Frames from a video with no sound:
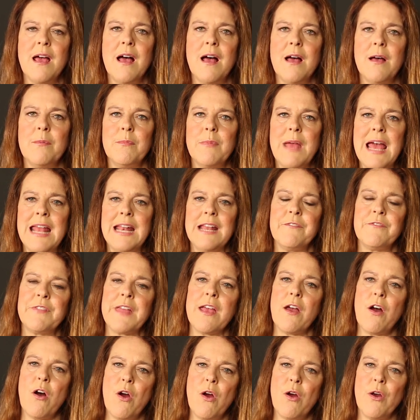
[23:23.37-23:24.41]
And if
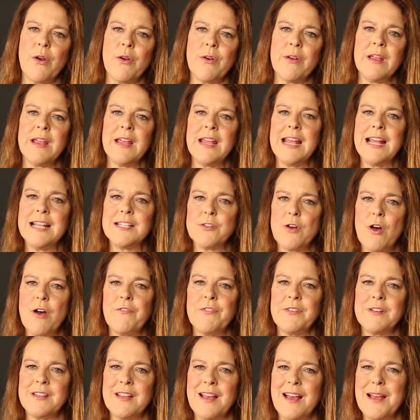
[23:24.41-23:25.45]
they are, it's
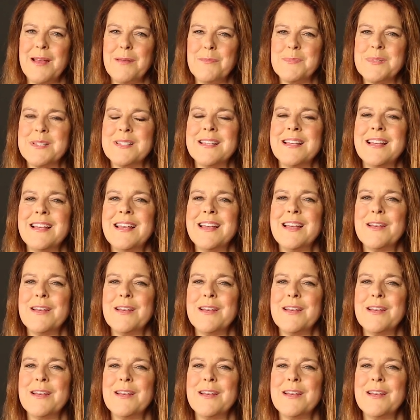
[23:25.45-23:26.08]
oftentimes,